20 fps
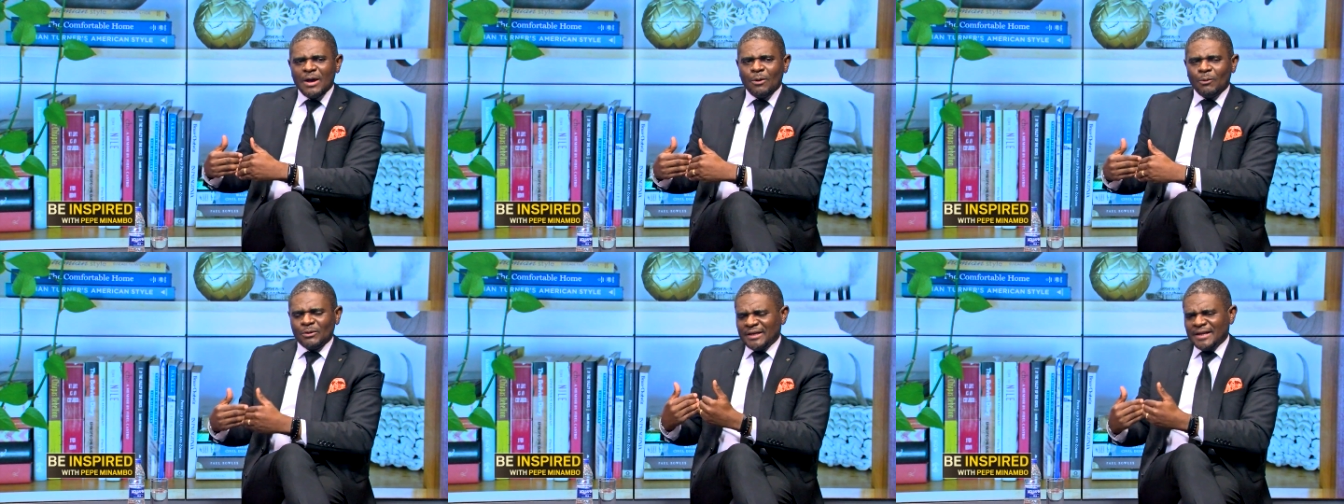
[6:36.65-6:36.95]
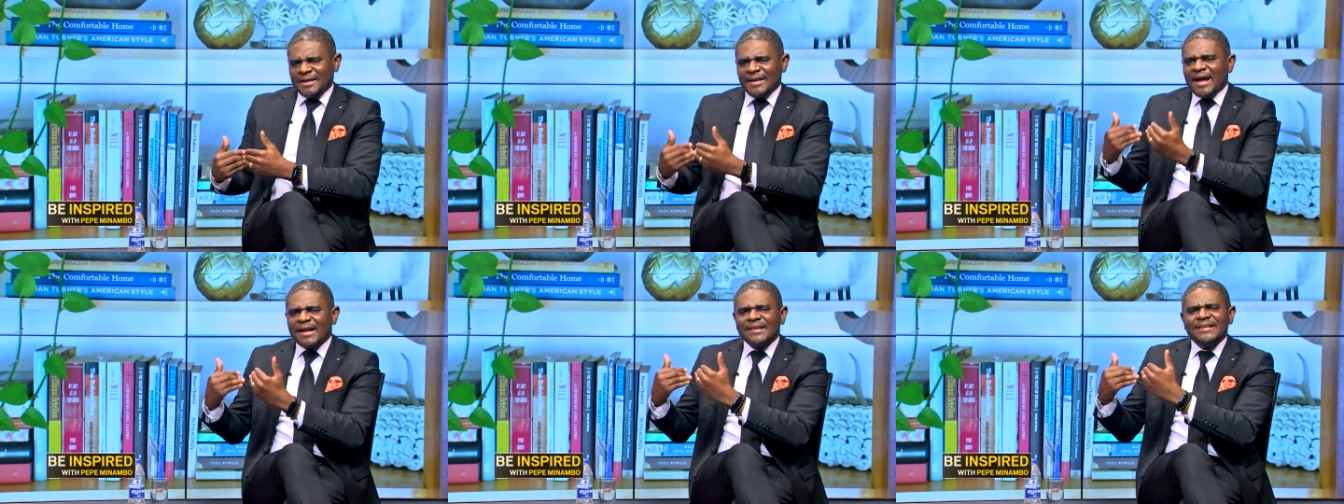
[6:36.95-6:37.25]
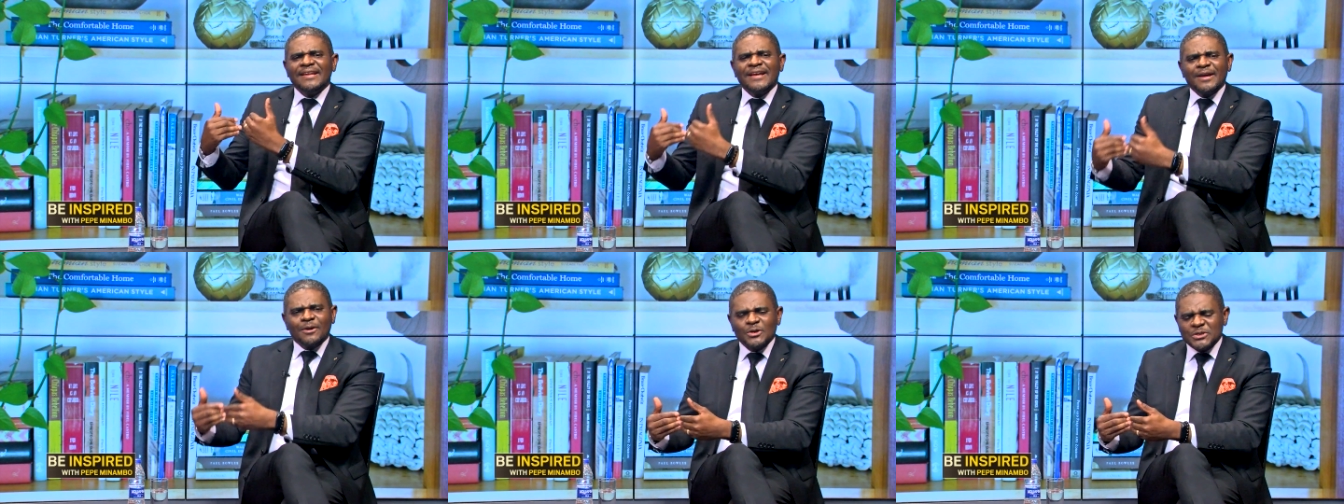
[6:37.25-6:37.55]
What are the
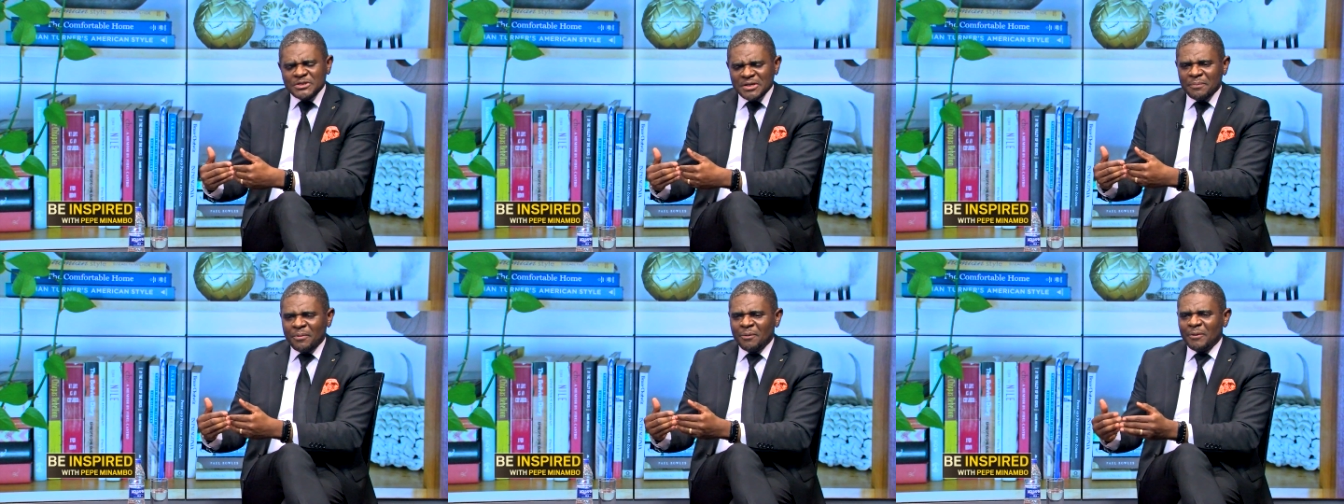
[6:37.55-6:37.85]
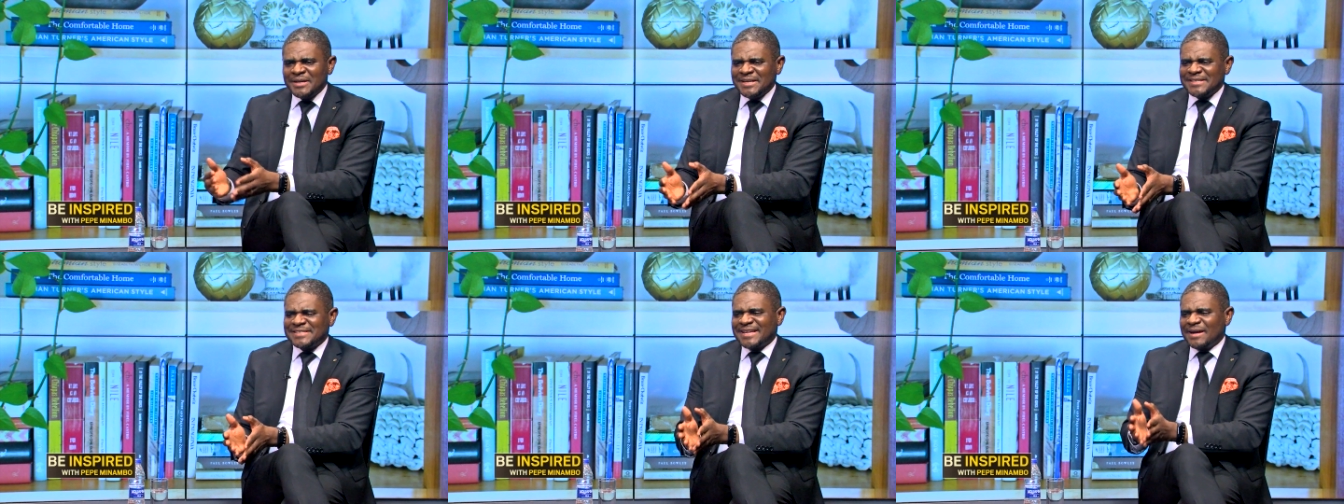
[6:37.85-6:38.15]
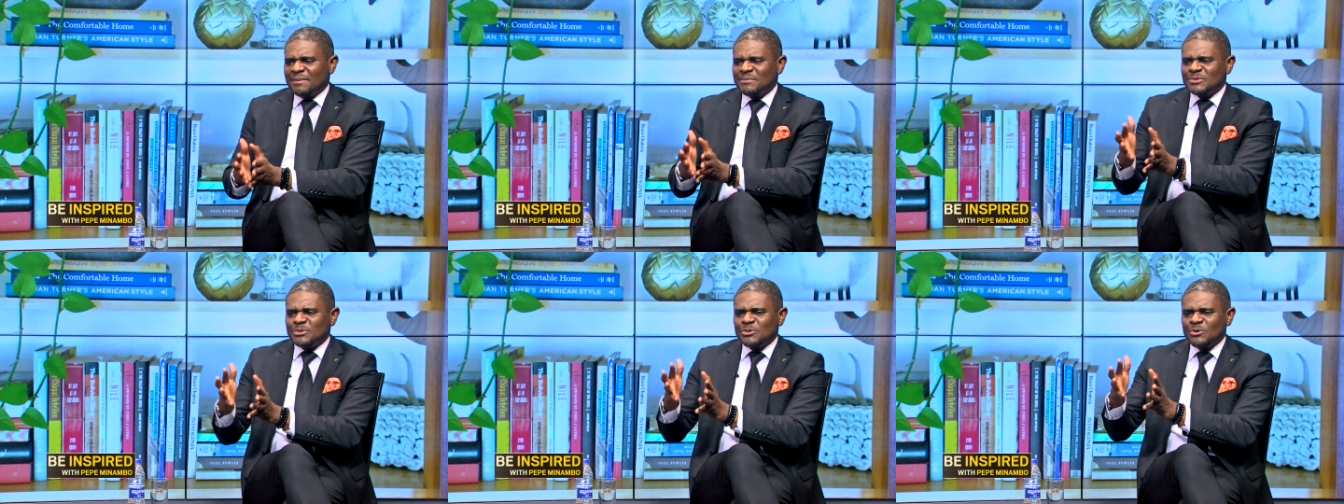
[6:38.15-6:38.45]
non-negotiable when it
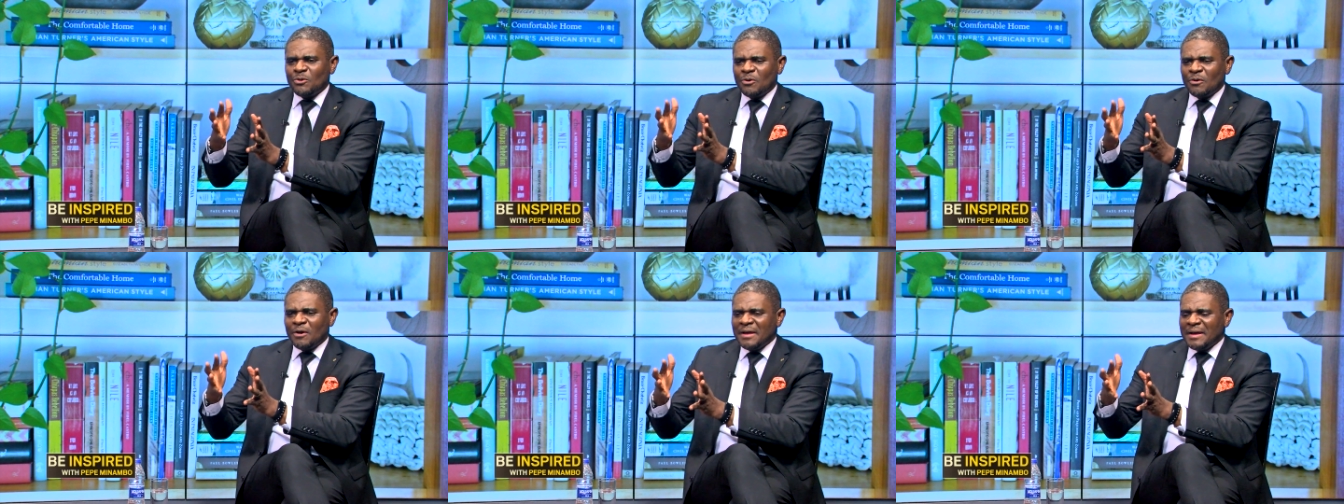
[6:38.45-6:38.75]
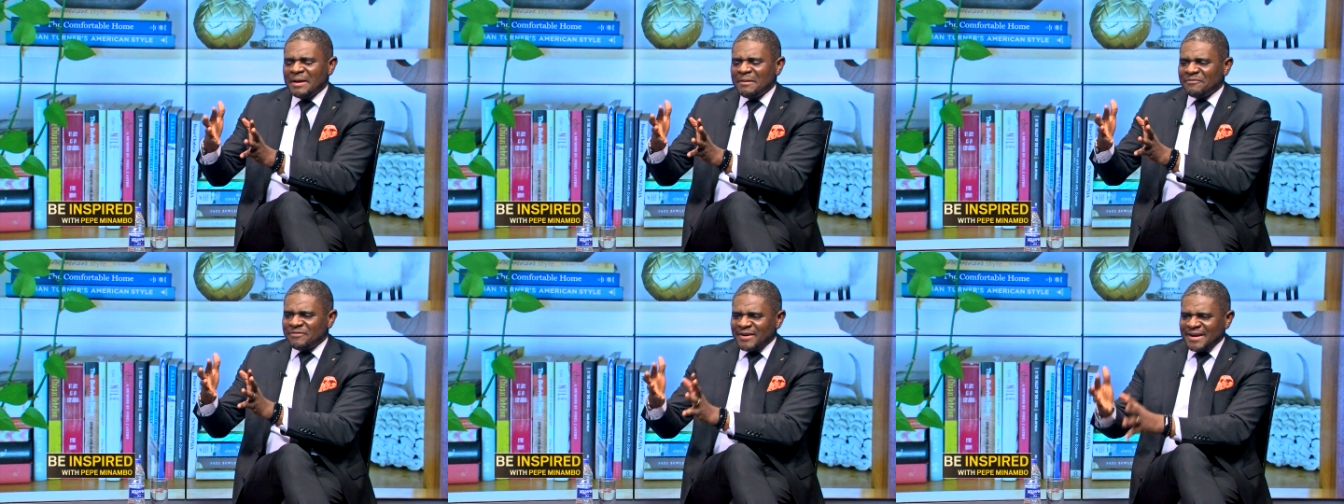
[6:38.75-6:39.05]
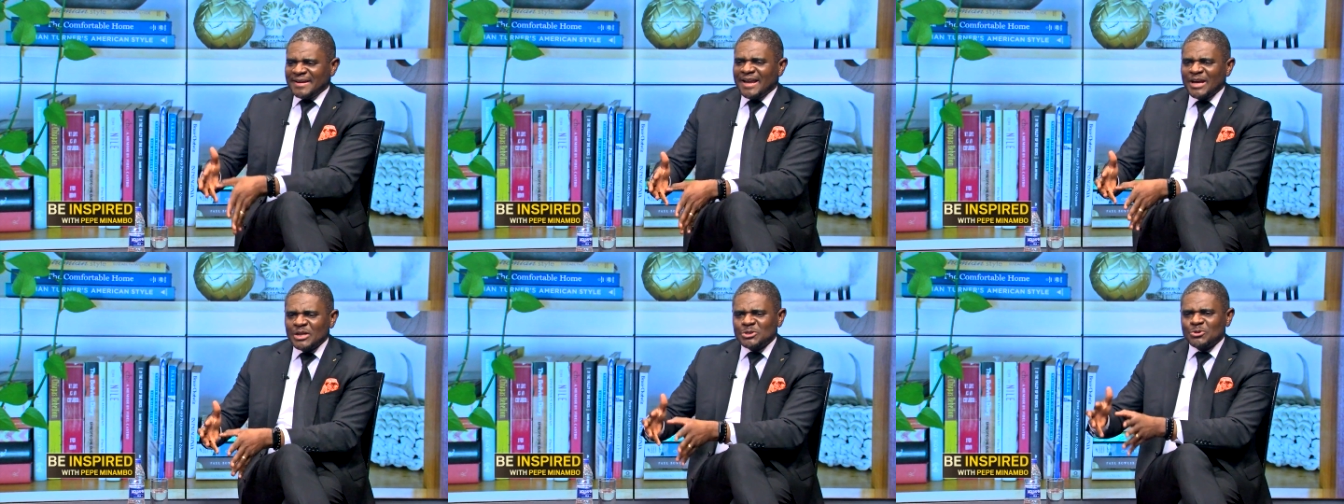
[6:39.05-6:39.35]
comes to your
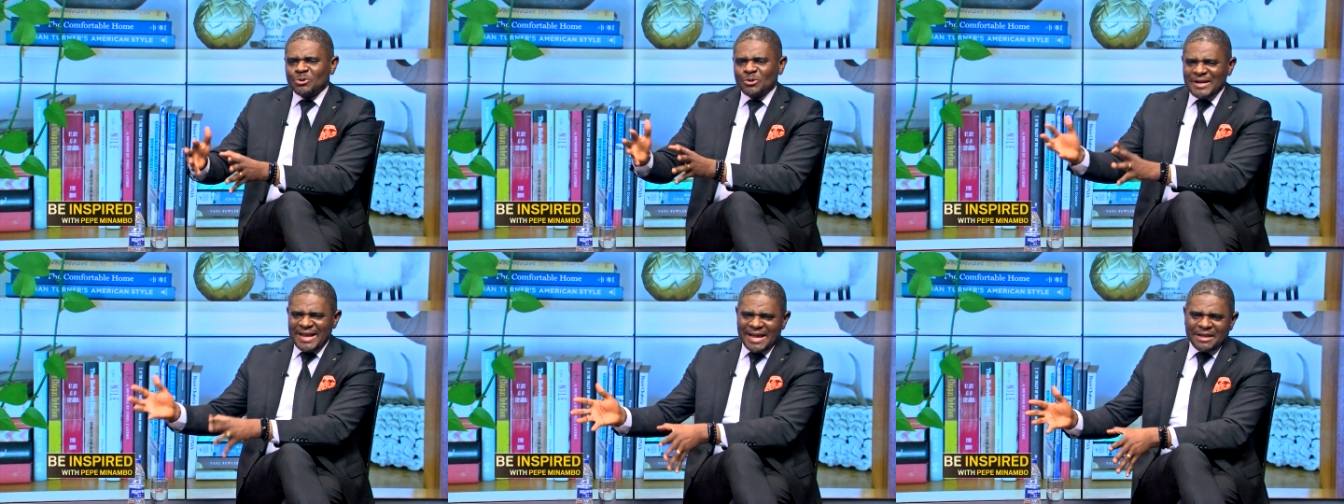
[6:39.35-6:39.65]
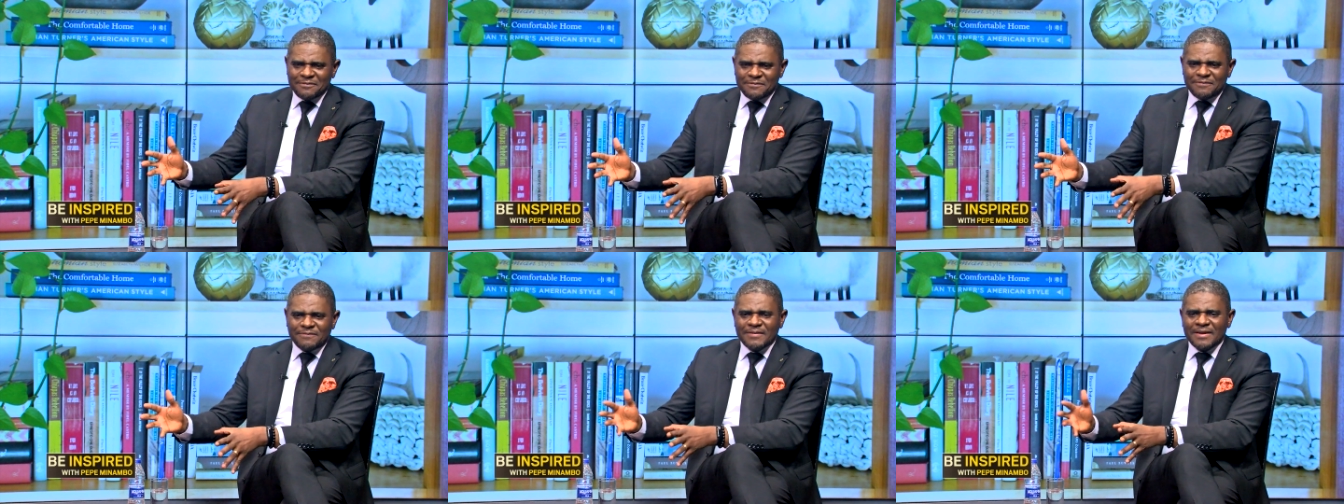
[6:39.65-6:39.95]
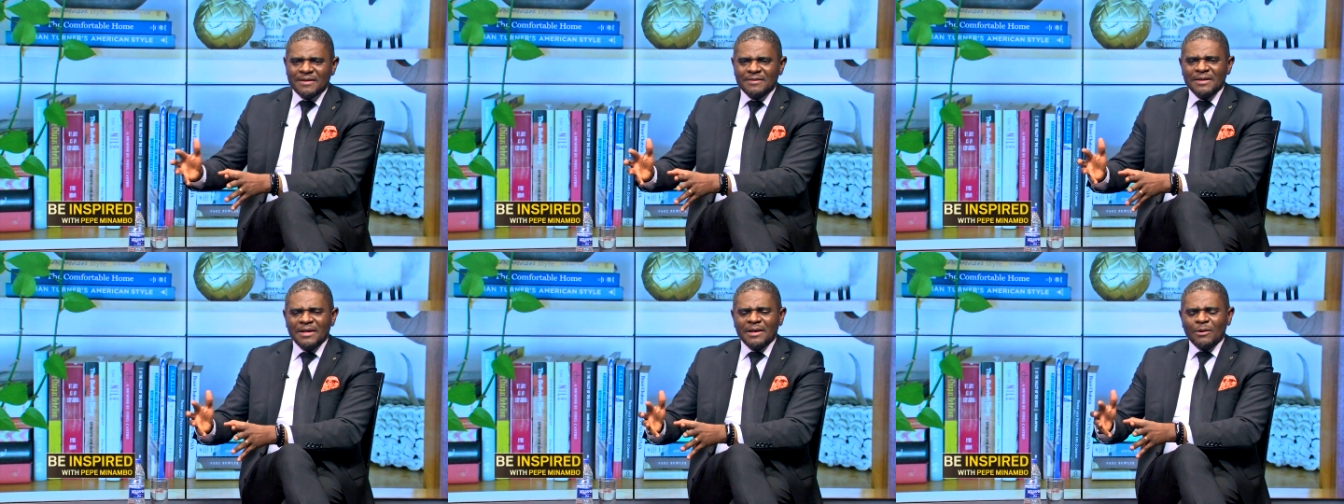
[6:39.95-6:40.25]
financial life
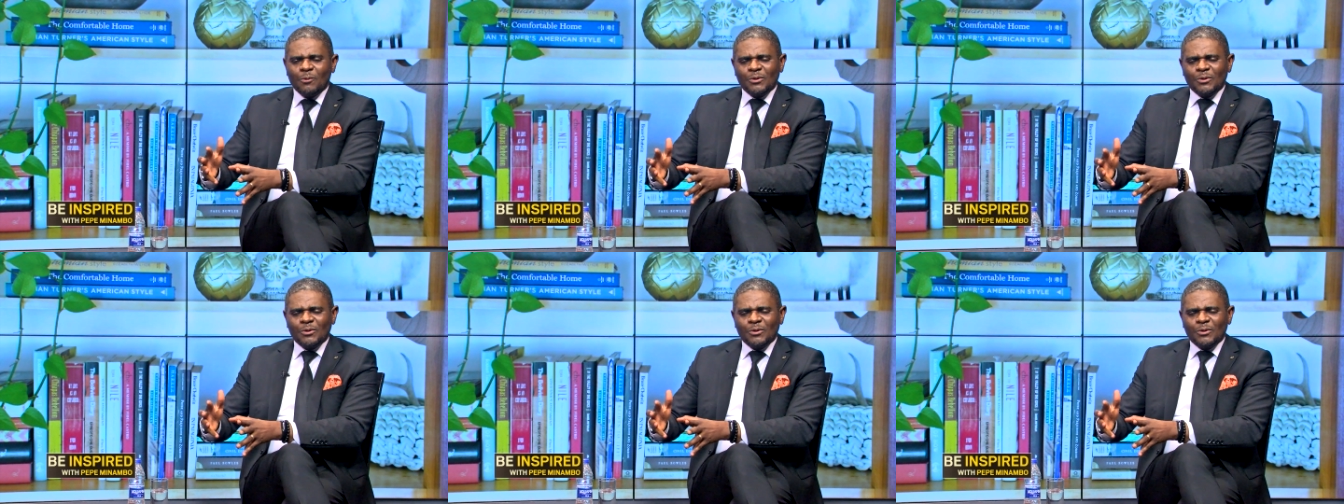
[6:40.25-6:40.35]
and